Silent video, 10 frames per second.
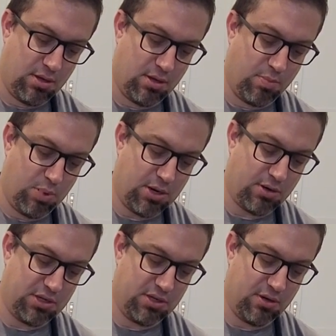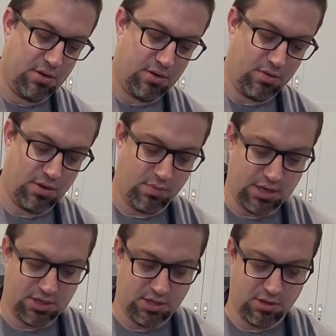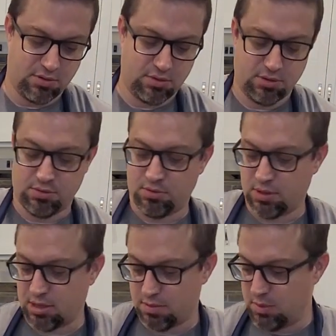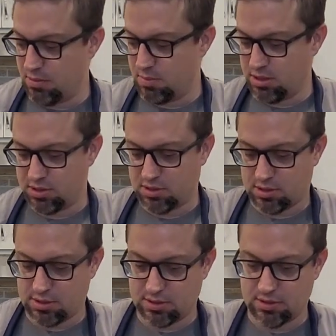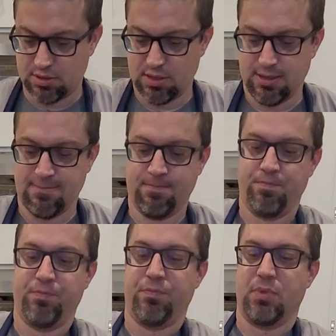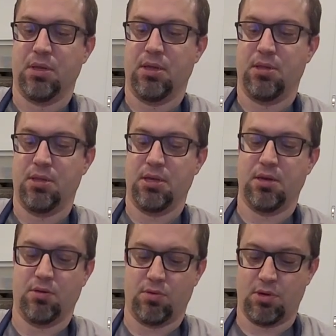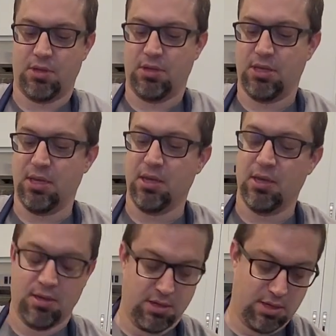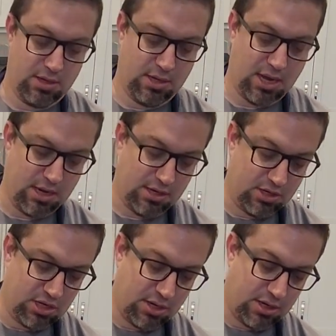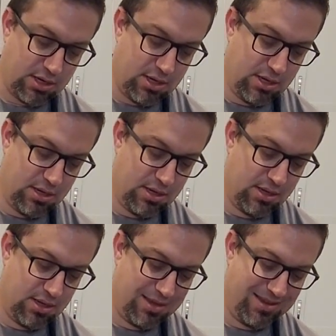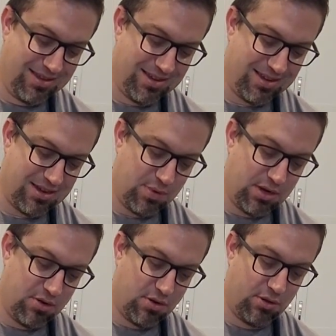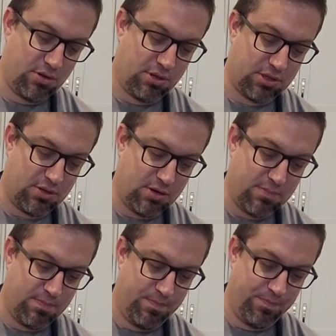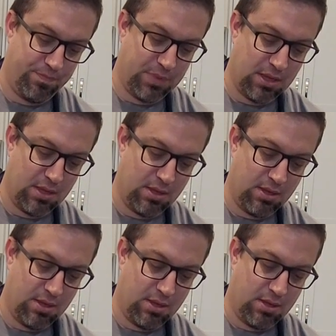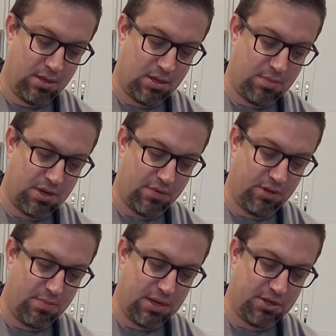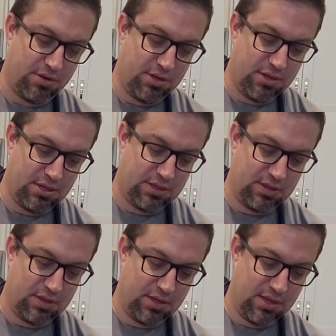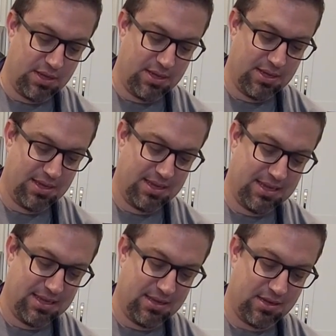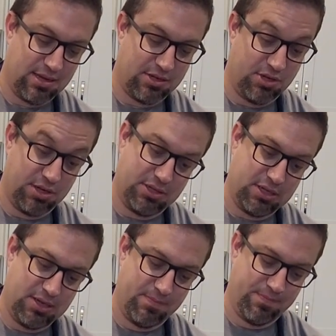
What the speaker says: comparison in ratio to meat mitch sauce. And then on the candy jelly, we can go a little extreme. I'm not really measuring this, as you can see.